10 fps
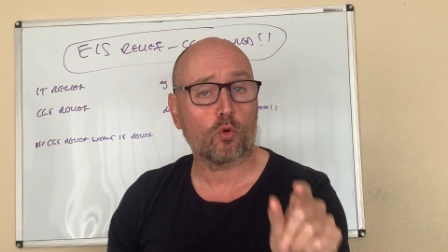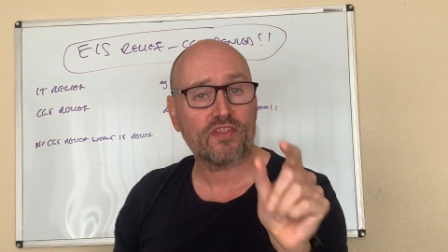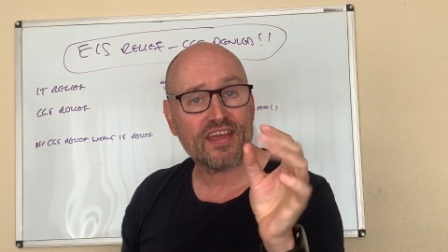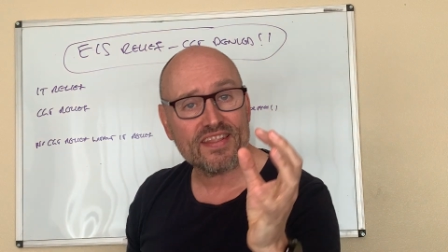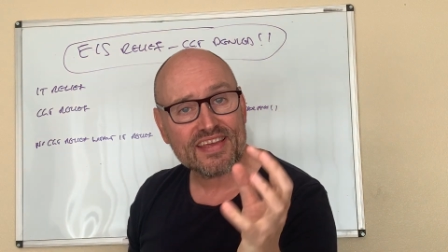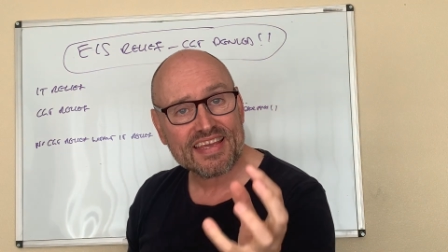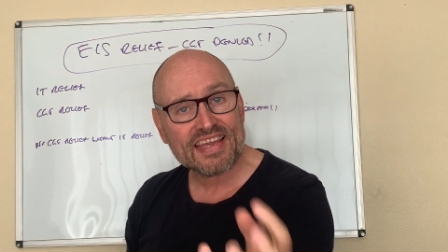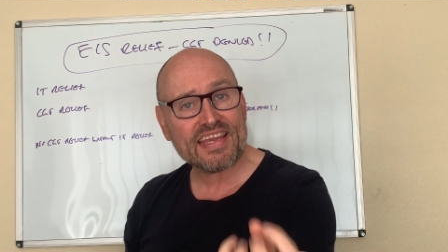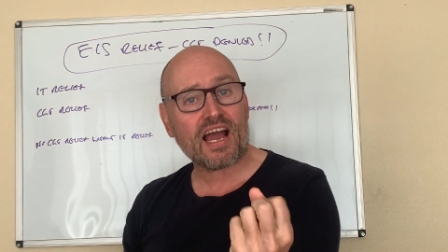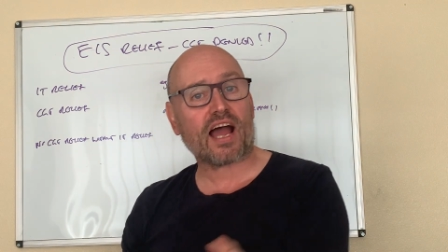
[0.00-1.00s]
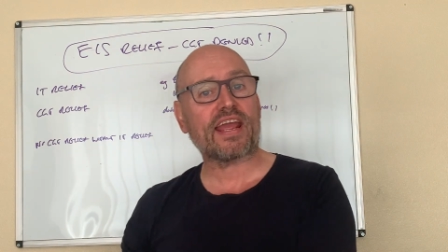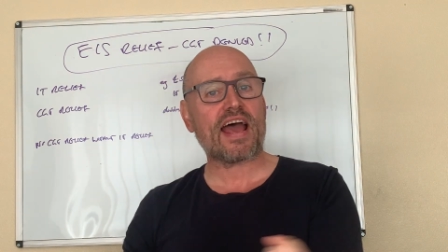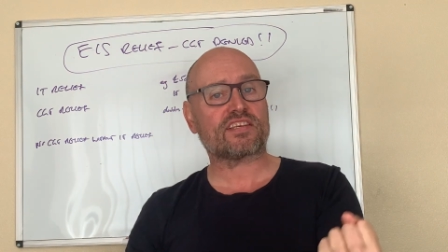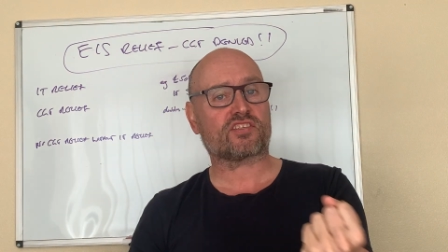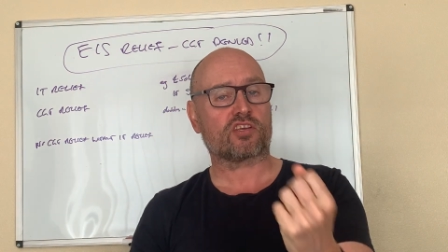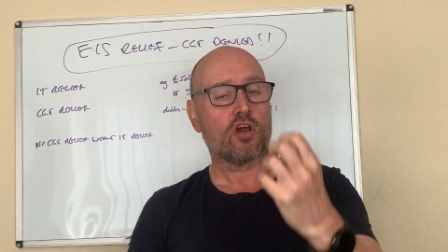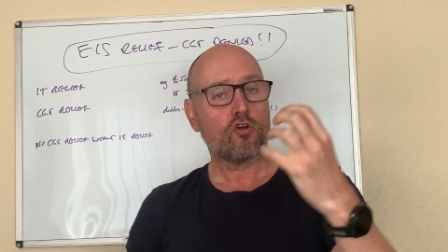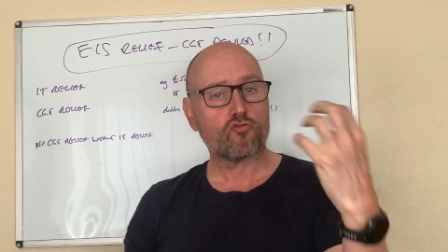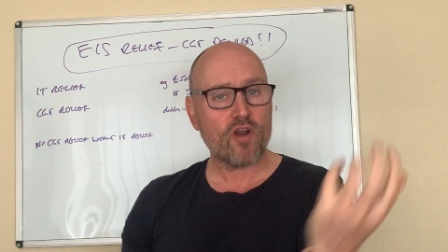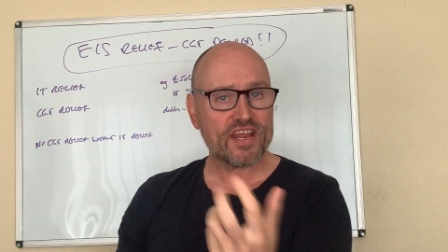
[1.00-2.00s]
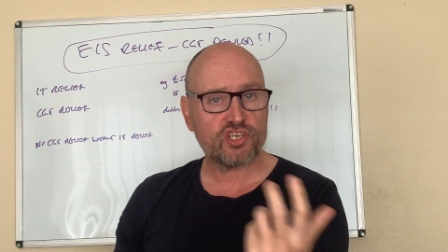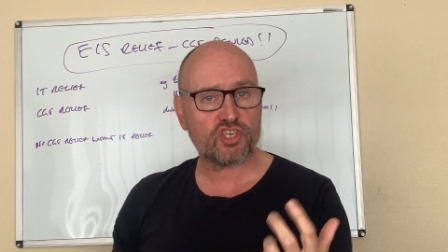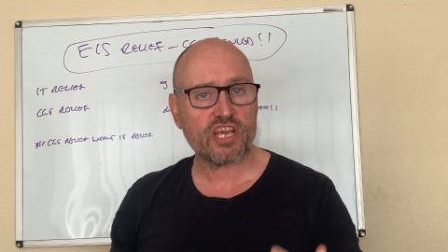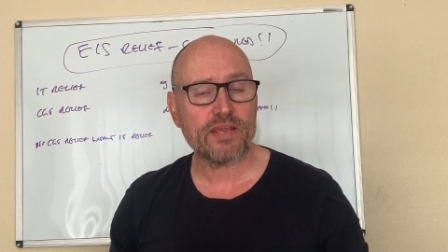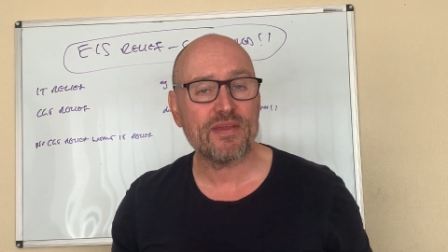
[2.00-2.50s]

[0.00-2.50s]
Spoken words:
within the EIS regime,